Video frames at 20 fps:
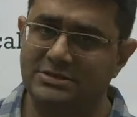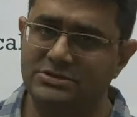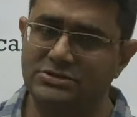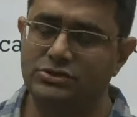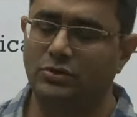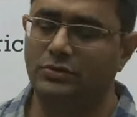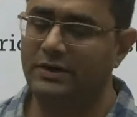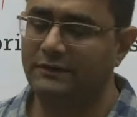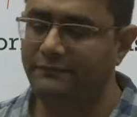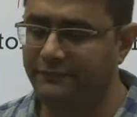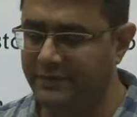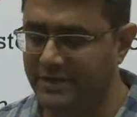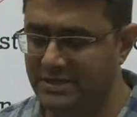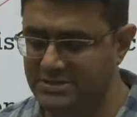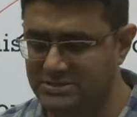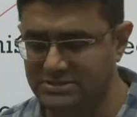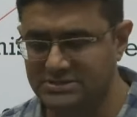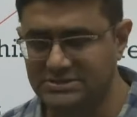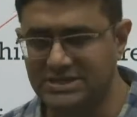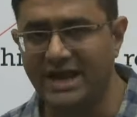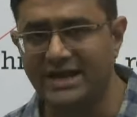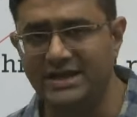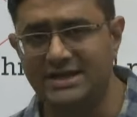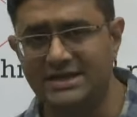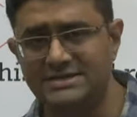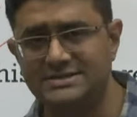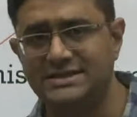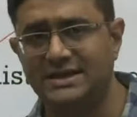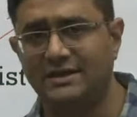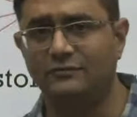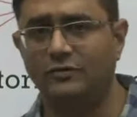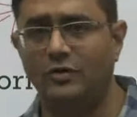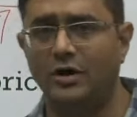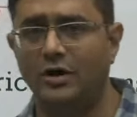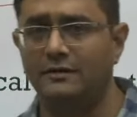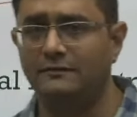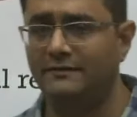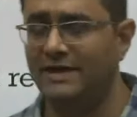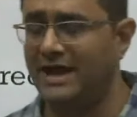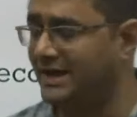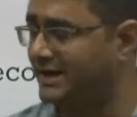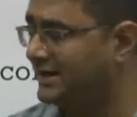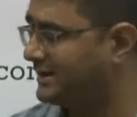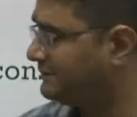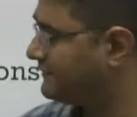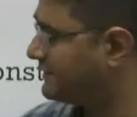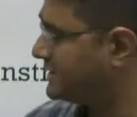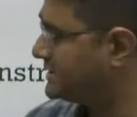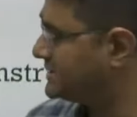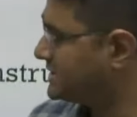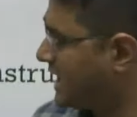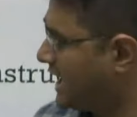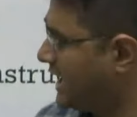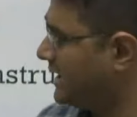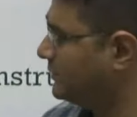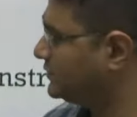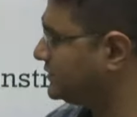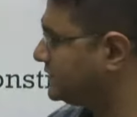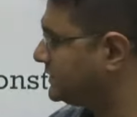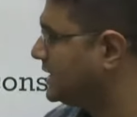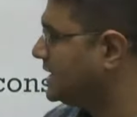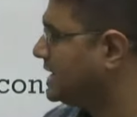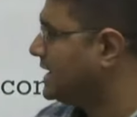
So different societies evolve at different times.